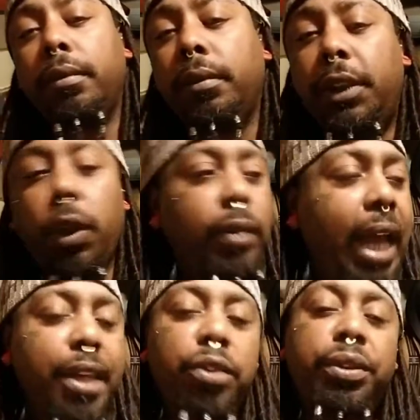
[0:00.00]
So
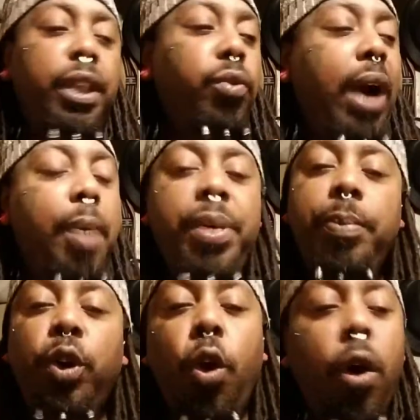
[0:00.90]
now you see why
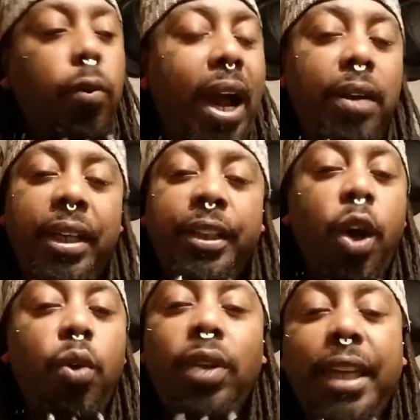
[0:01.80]
people go around and
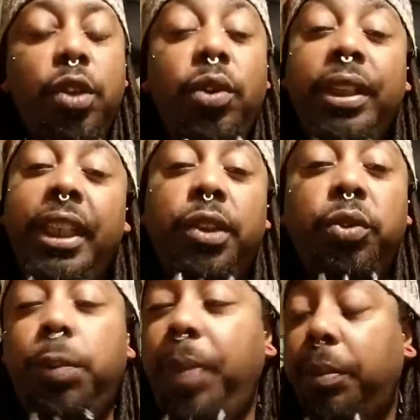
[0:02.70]
don't like you and
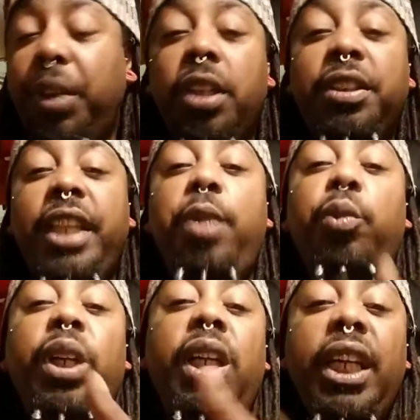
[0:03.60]
disrespect, because their
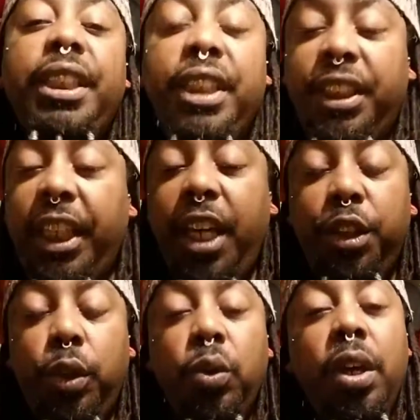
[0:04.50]
religion tell
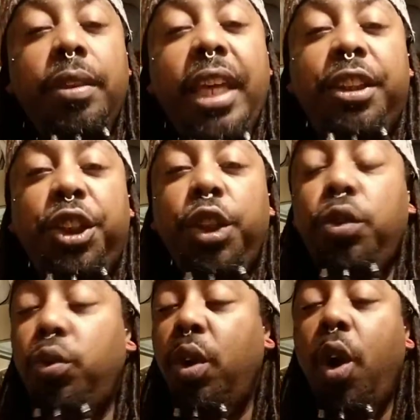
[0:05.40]
you that
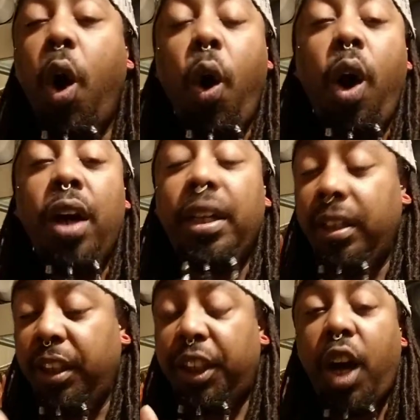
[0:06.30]
you are
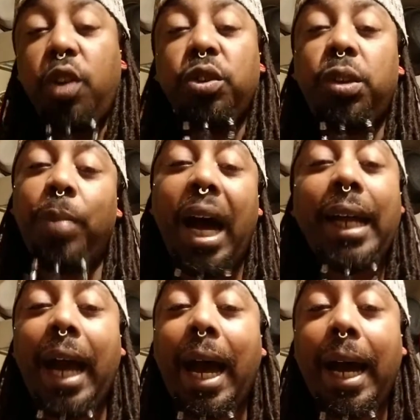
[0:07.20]
cursed by
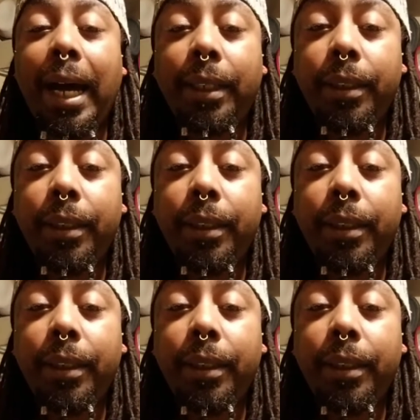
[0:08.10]
God.